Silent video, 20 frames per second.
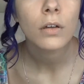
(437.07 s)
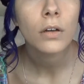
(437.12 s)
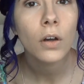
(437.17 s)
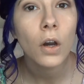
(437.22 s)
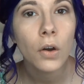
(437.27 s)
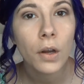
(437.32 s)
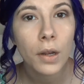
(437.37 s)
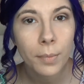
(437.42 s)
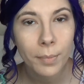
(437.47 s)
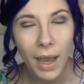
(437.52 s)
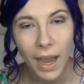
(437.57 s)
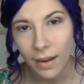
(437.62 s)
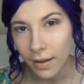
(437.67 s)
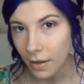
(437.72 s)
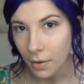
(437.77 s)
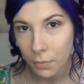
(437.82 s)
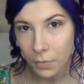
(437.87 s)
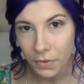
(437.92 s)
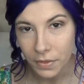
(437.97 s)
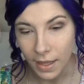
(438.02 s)
Going back
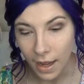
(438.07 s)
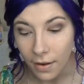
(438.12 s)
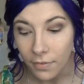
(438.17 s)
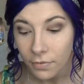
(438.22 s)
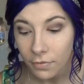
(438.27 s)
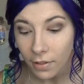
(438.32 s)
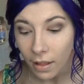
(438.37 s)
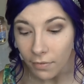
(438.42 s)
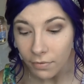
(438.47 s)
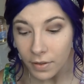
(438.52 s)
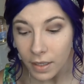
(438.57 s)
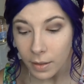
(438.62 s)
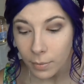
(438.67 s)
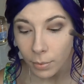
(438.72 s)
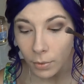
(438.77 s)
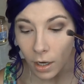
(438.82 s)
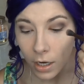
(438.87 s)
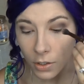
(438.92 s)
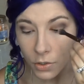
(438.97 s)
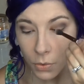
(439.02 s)
in with that fluffy
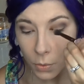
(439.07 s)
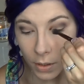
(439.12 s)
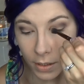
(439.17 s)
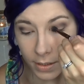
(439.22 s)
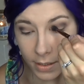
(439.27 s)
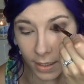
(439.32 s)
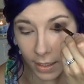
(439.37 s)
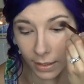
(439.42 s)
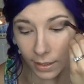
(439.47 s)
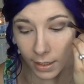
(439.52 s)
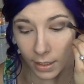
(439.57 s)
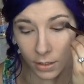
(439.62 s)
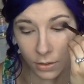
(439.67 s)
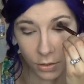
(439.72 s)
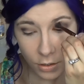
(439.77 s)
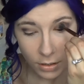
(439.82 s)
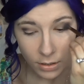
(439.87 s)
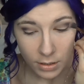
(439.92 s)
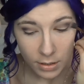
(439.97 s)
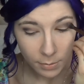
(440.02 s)
brush once again
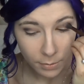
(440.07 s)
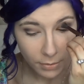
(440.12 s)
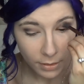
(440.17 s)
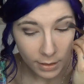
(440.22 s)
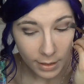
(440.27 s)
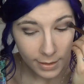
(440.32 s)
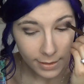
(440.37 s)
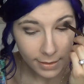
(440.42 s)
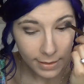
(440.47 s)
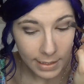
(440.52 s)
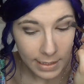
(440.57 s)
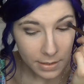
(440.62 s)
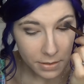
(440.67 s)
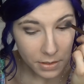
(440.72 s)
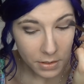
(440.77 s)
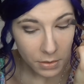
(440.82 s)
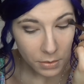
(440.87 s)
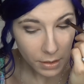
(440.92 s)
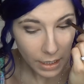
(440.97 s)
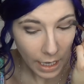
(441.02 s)
just to blend these
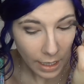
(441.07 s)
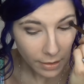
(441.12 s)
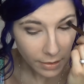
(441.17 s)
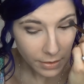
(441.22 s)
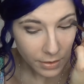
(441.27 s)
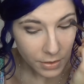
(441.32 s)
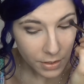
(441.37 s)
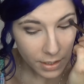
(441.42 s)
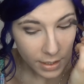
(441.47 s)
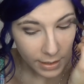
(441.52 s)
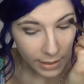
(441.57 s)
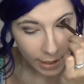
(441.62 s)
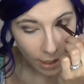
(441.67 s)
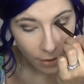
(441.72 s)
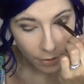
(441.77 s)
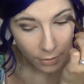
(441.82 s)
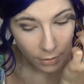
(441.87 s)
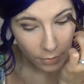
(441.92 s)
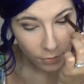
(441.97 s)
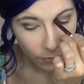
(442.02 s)
two colors
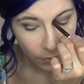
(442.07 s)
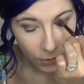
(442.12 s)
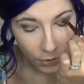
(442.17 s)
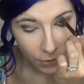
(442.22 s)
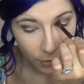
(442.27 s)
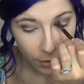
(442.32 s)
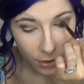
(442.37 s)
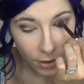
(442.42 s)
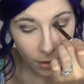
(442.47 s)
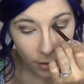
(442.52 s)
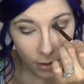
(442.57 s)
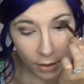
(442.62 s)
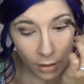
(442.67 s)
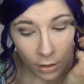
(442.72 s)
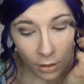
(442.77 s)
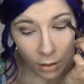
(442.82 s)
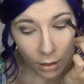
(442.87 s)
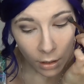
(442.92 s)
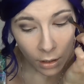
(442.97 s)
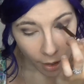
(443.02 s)
together further.
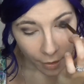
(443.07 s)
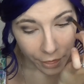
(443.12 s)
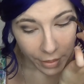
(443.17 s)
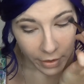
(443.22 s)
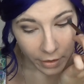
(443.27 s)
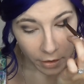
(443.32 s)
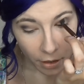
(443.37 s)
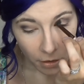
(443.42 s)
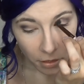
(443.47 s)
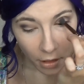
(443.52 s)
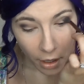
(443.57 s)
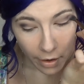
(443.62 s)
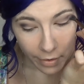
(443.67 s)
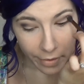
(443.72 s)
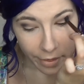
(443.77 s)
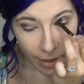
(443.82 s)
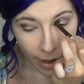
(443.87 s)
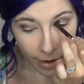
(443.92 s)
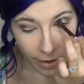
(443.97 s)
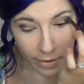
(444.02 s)
I think a lot
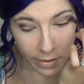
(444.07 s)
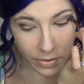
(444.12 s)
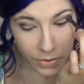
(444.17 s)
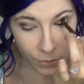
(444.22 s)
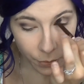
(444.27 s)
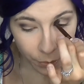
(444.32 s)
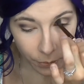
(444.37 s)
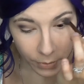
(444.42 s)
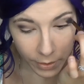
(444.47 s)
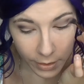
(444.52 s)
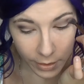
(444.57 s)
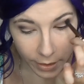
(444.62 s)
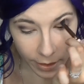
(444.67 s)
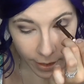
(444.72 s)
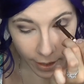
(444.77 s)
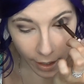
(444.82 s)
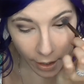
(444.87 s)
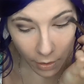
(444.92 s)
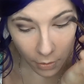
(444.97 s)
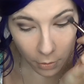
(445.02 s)
of that has really
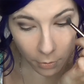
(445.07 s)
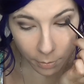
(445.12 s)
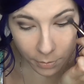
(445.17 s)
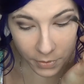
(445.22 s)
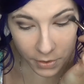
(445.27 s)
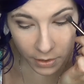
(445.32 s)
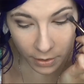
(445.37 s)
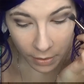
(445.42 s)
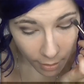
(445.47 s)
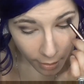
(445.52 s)
helped.